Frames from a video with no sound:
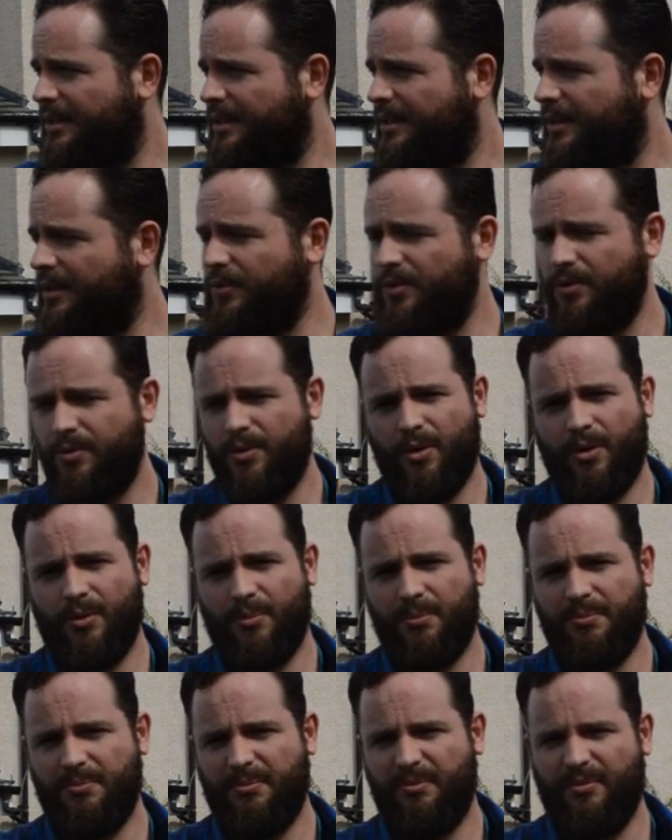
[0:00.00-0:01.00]
If you've got
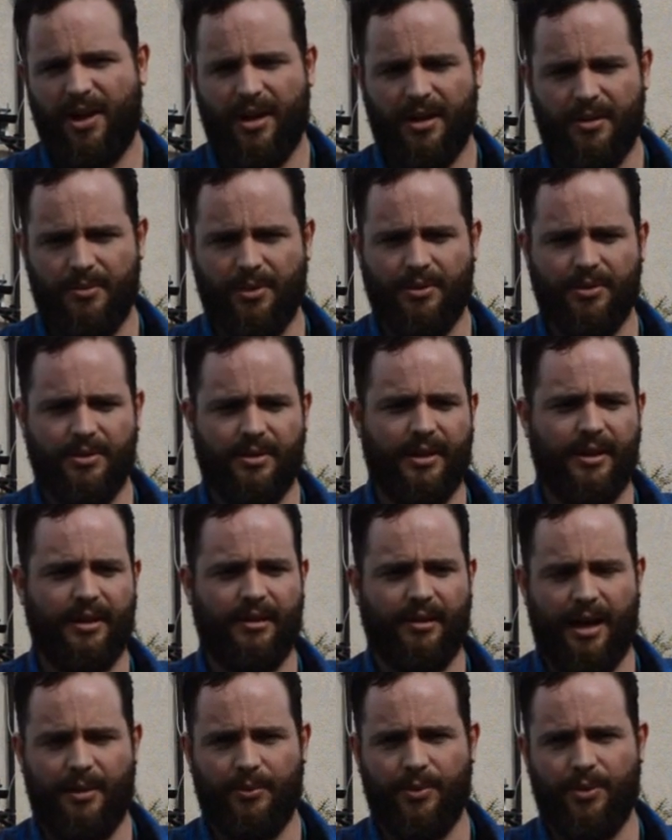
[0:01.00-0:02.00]
valuables like
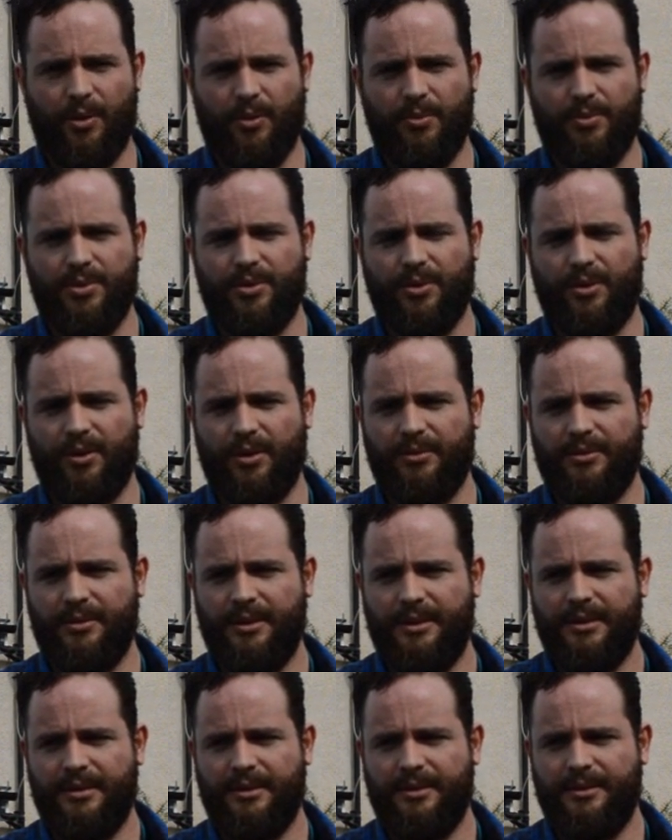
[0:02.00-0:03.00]
laptops or
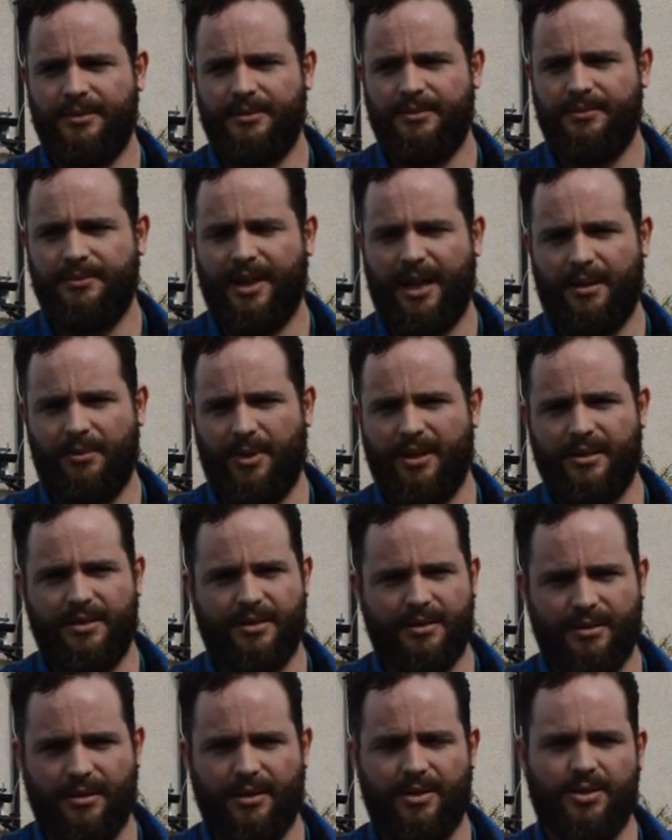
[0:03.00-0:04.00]
tablets
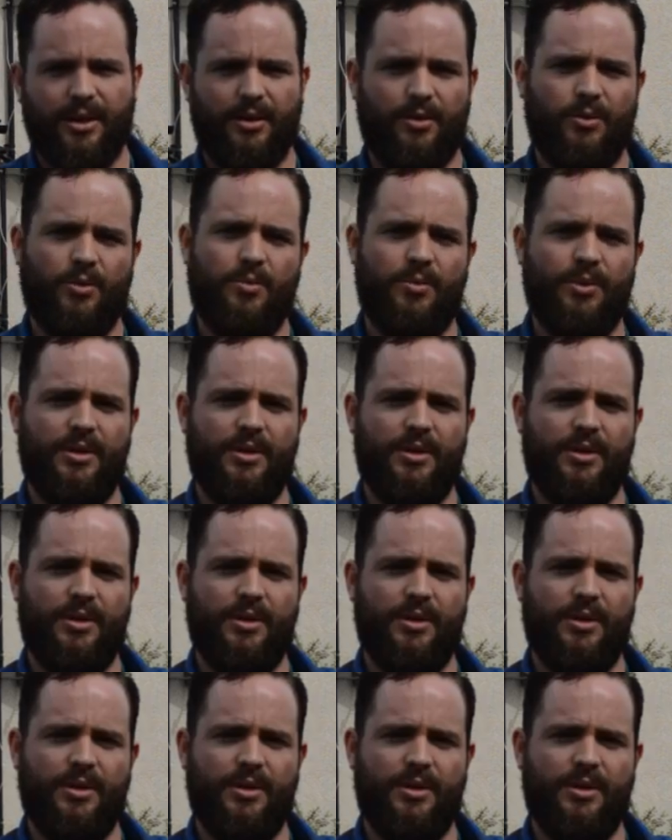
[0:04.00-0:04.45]
and they're sitting on open